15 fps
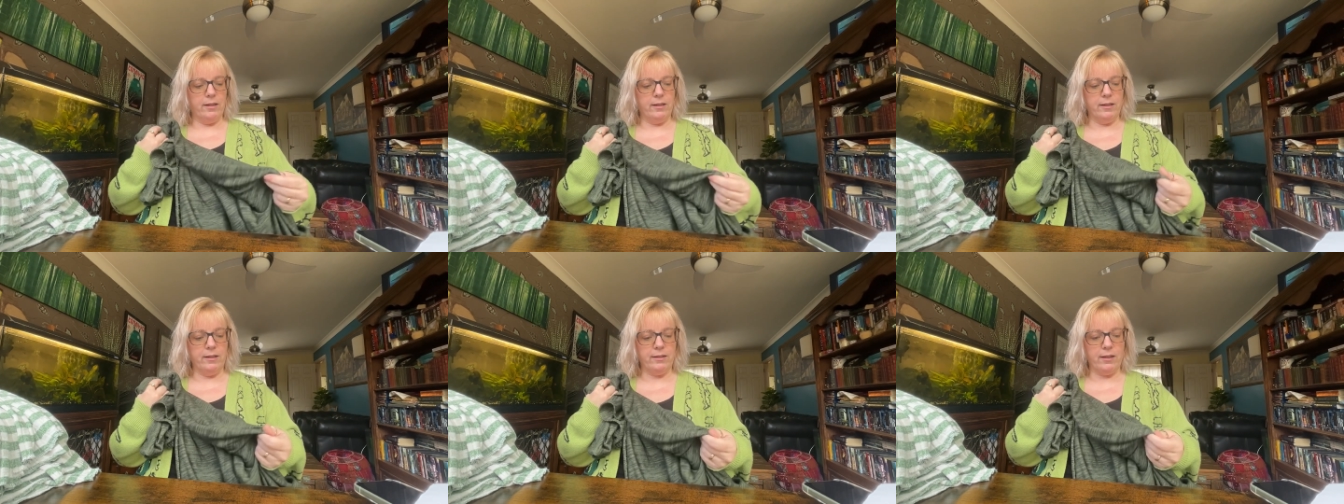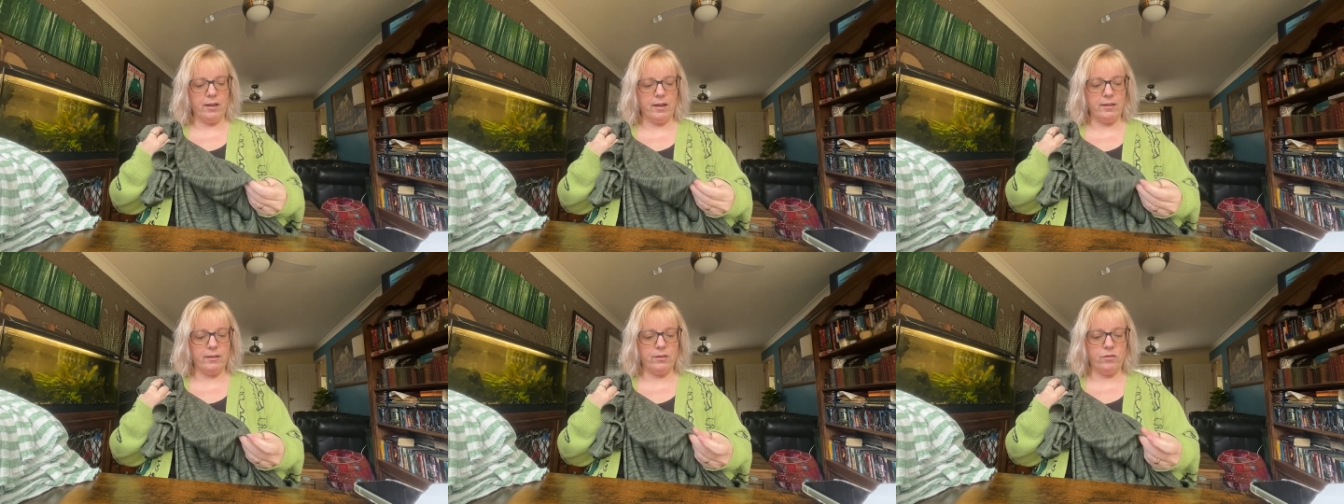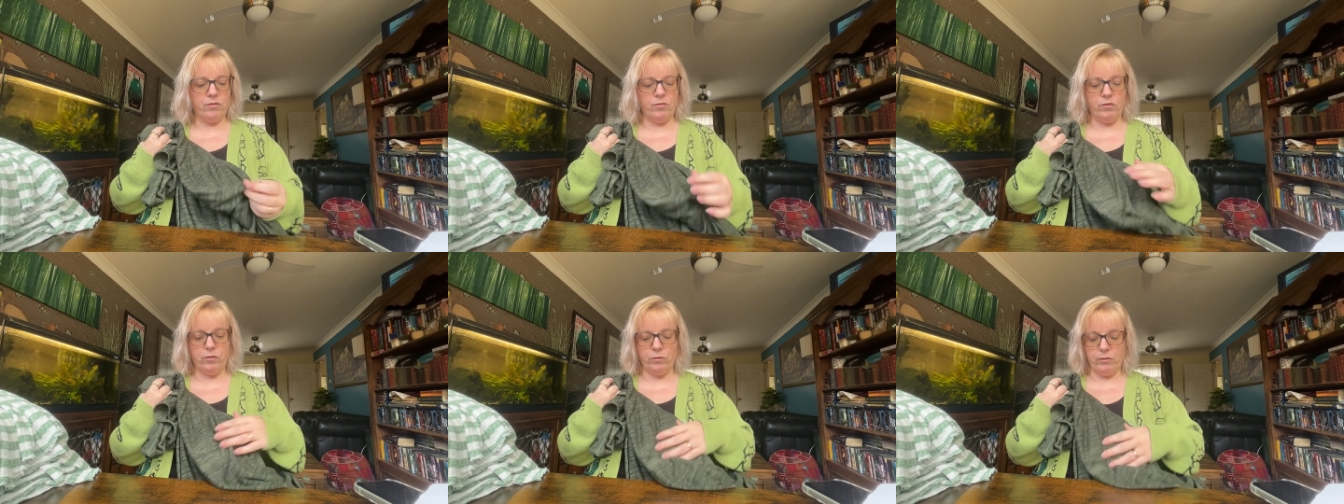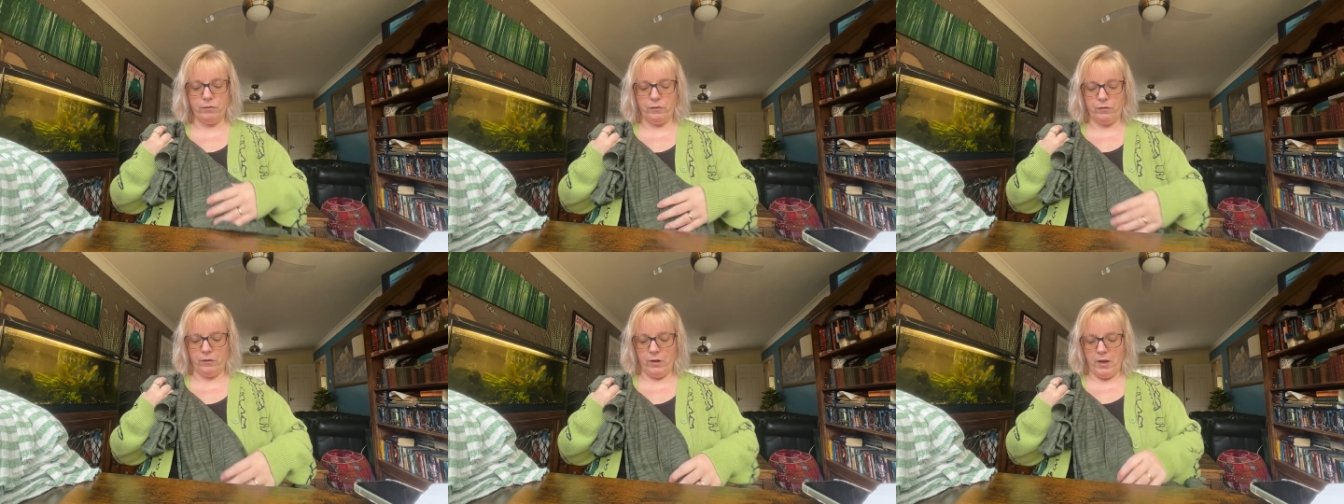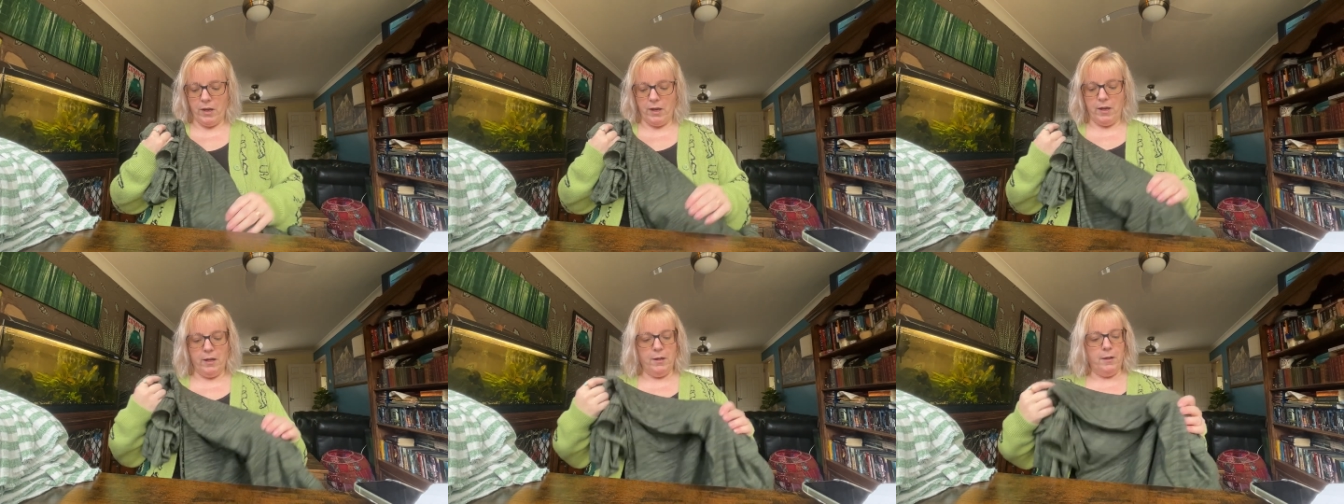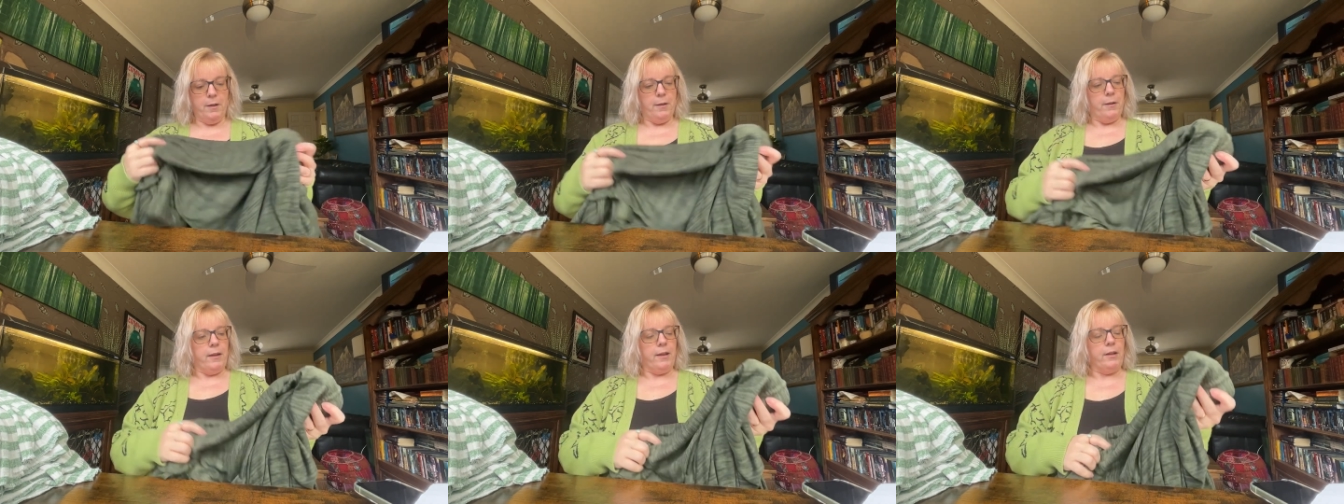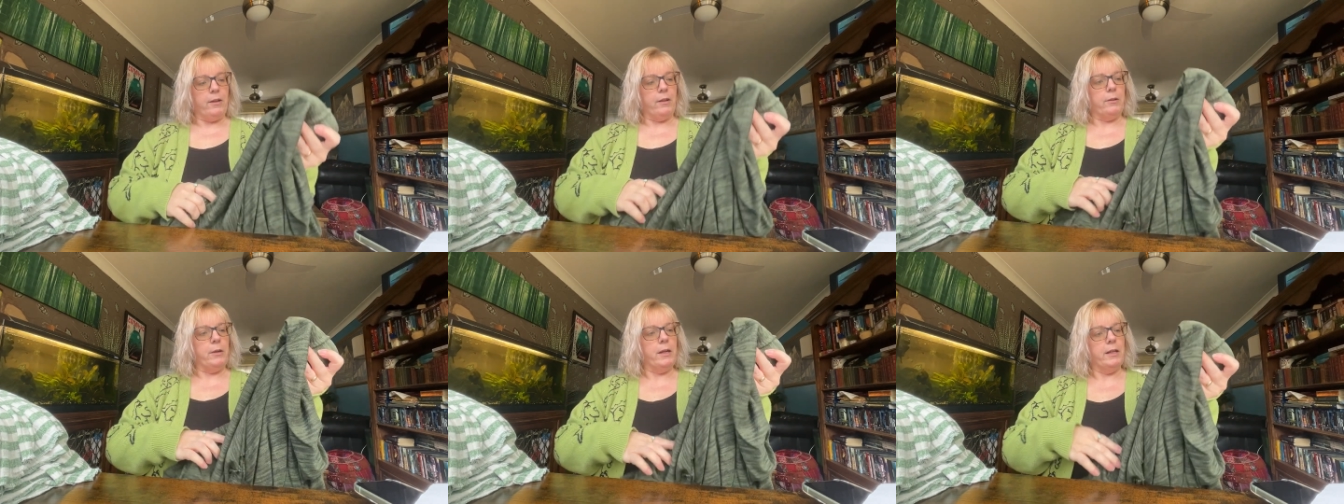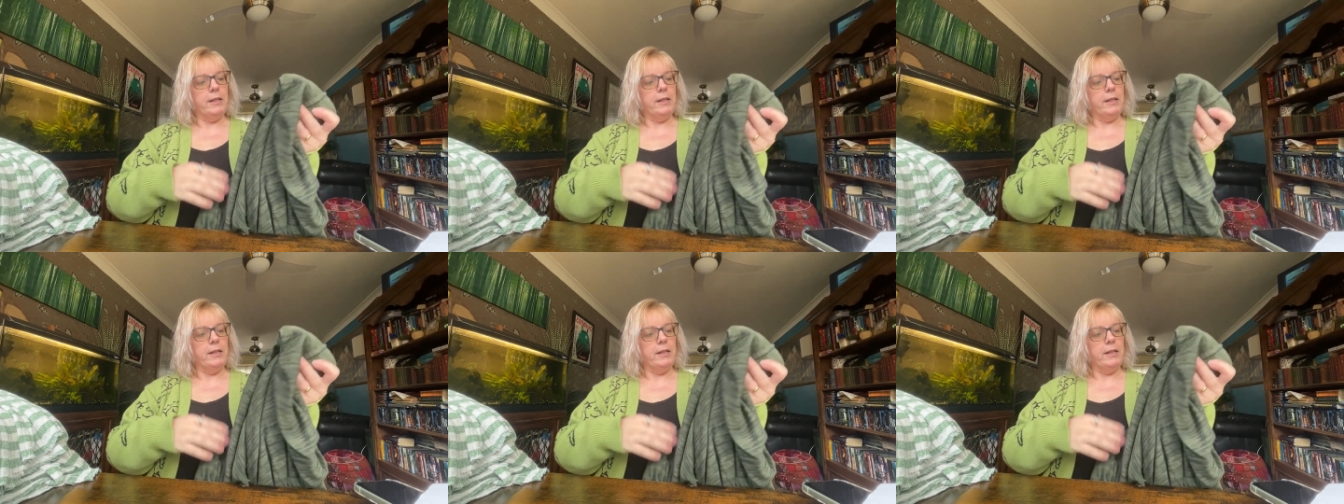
It's a nice sort of, I don't know,